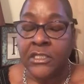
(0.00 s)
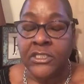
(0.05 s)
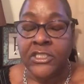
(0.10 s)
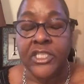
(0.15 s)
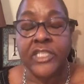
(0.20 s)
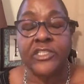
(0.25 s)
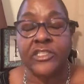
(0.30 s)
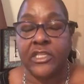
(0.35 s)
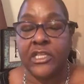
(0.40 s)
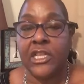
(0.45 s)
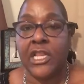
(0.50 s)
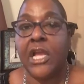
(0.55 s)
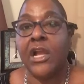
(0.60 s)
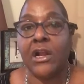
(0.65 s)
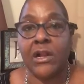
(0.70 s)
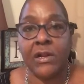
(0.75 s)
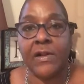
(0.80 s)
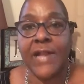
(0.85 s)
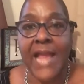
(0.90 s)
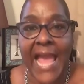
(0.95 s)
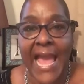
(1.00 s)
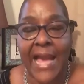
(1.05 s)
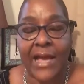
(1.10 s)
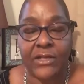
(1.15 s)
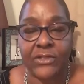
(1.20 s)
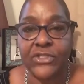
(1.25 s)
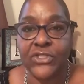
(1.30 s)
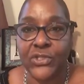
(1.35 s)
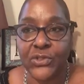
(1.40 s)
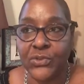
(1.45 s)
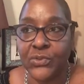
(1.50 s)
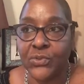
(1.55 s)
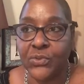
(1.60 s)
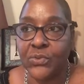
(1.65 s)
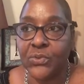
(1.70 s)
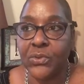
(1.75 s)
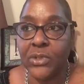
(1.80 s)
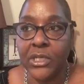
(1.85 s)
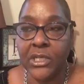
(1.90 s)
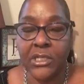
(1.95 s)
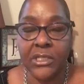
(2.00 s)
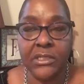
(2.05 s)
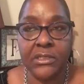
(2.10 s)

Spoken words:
just learn how to